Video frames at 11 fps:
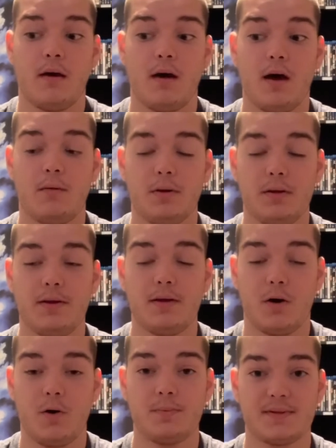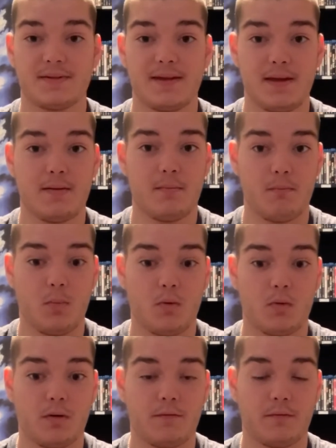I really hope to see
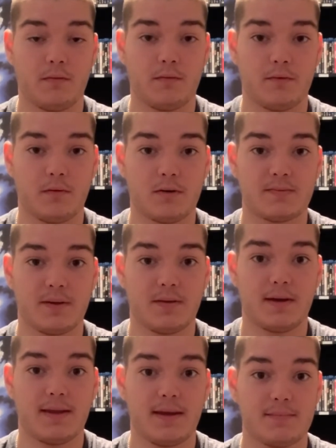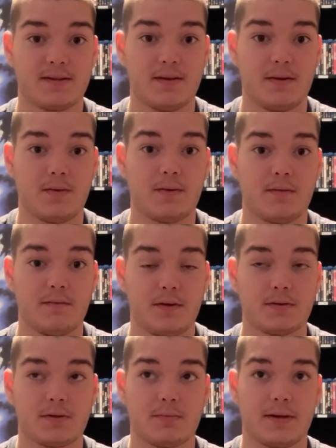more of Florence Pugh in the MCU in the future,